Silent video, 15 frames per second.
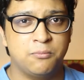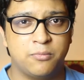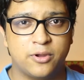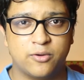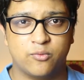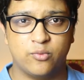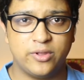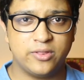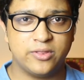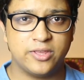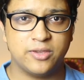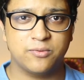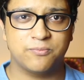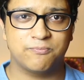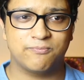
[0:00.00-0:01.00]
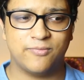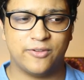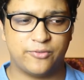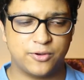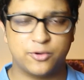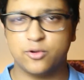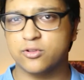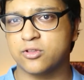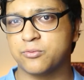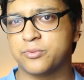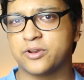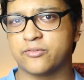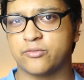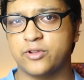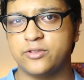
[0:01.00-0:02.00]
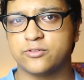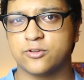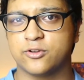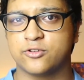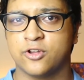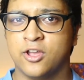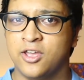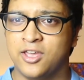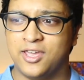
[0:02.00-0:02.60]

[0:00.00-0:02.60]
but really, if you do a little bit of research,